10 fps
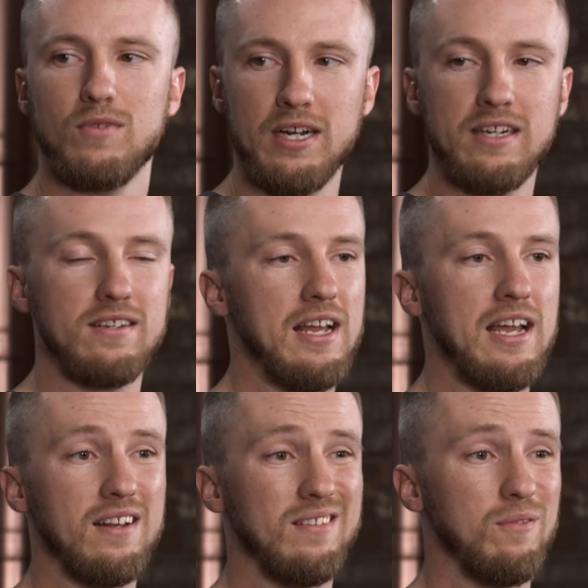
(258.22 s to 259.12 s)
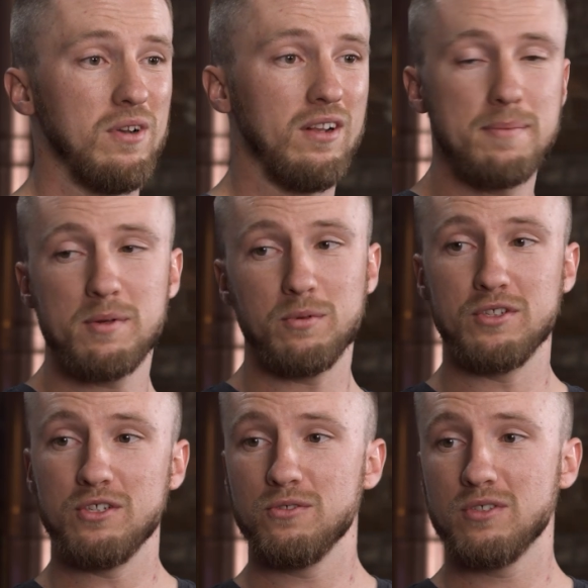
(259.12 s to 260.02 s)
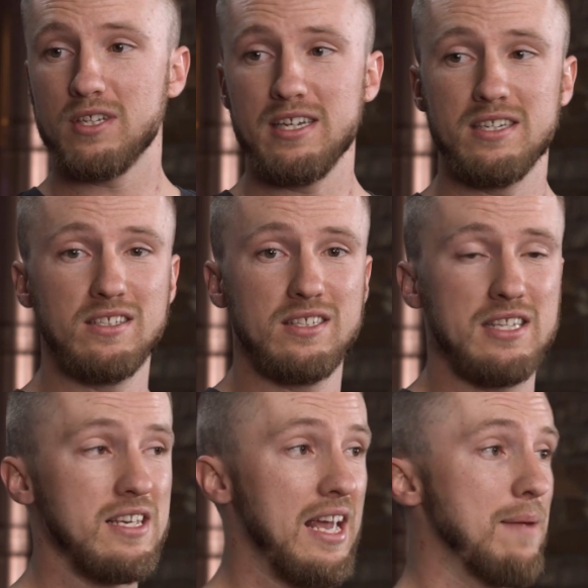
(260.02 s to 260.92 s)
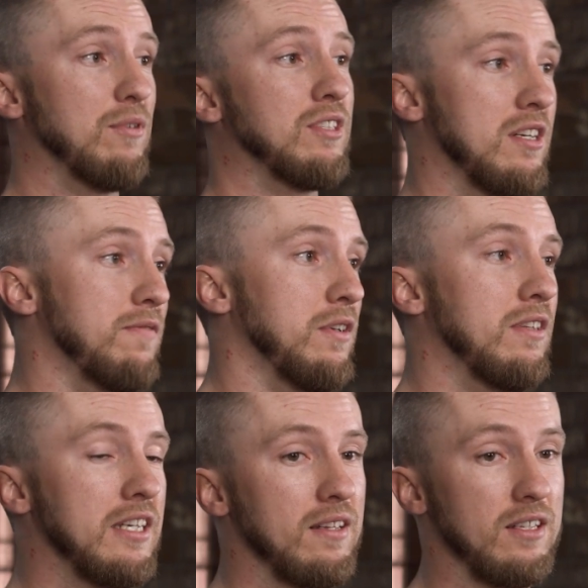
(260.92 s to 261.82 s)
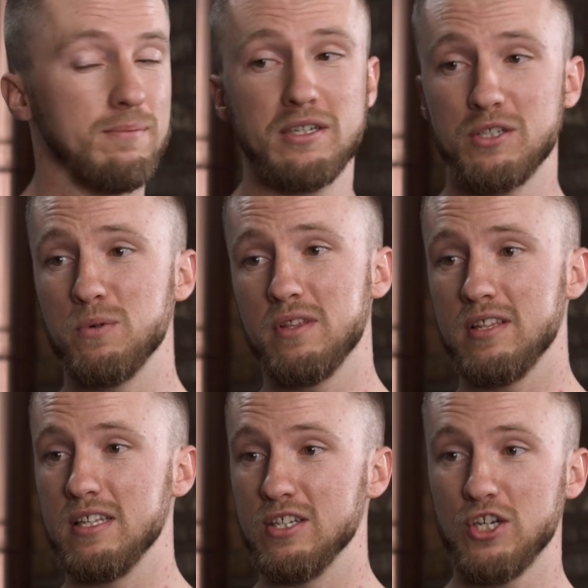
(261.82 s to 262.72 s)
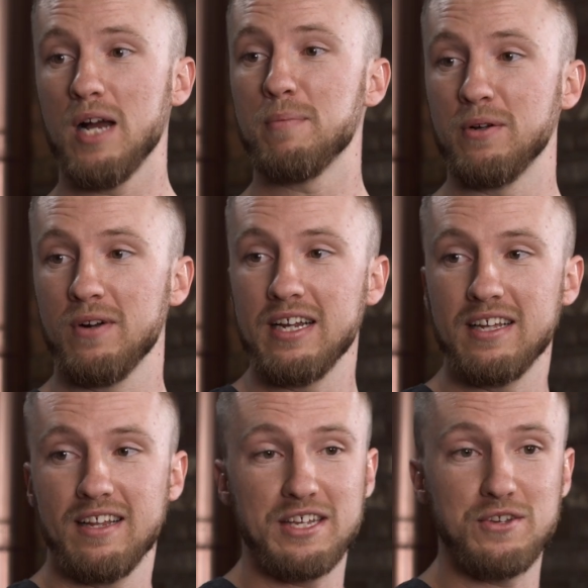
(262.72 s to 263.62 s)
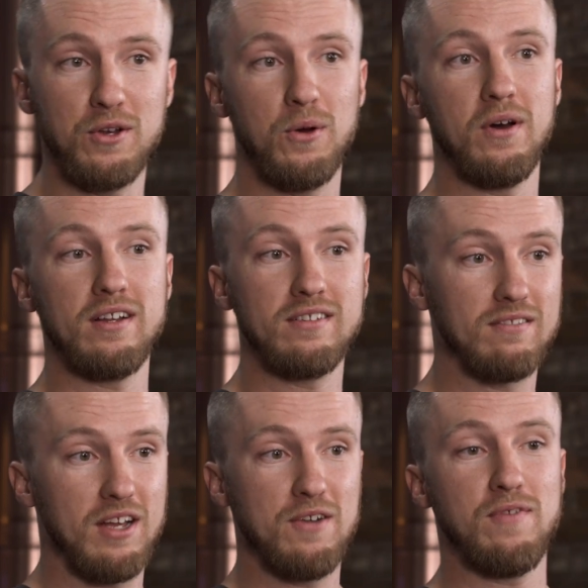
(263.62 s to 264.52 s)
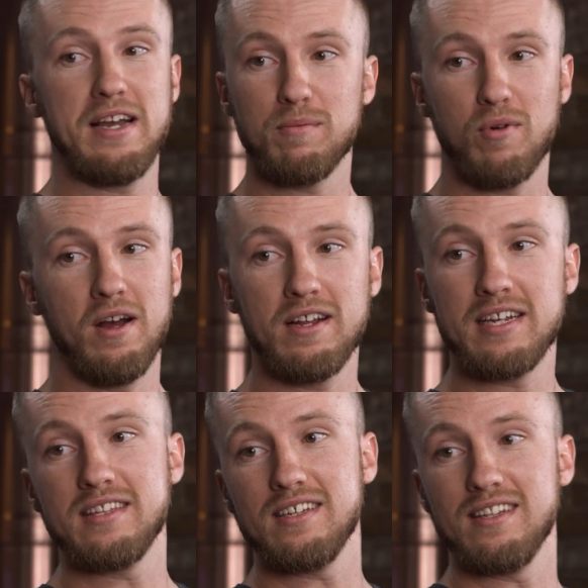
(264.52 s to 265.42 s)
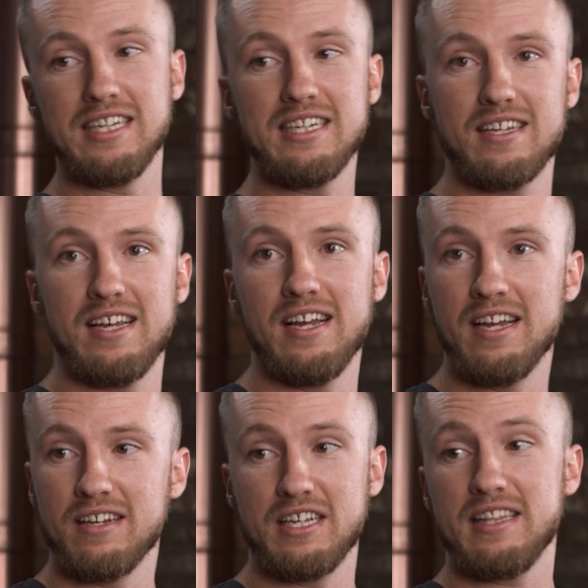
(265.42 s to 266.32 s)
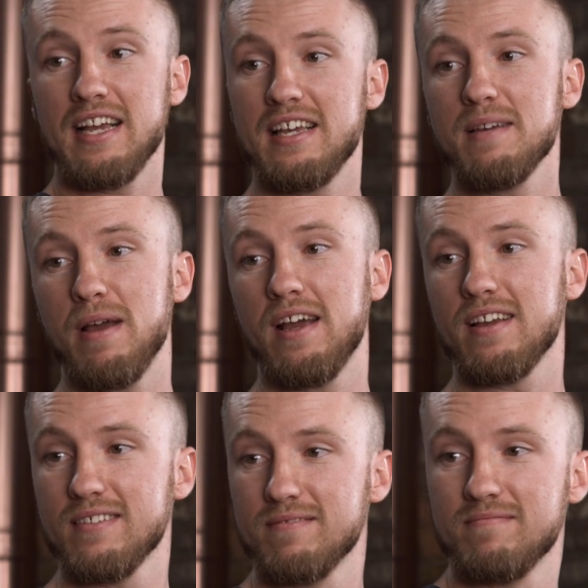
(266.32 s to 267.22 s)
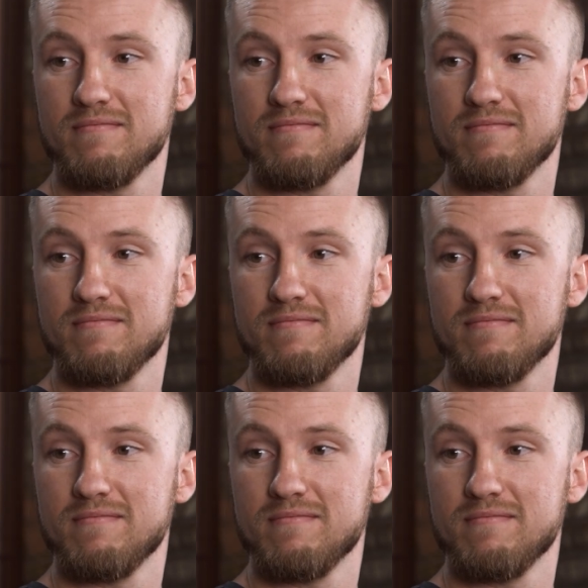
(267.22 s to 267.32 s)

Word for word: Right, and what a lot of people use is the Amazon affiliate, especially with the shopping, right? Like, you go on find the product, get the link, and get that kickback. Yeah.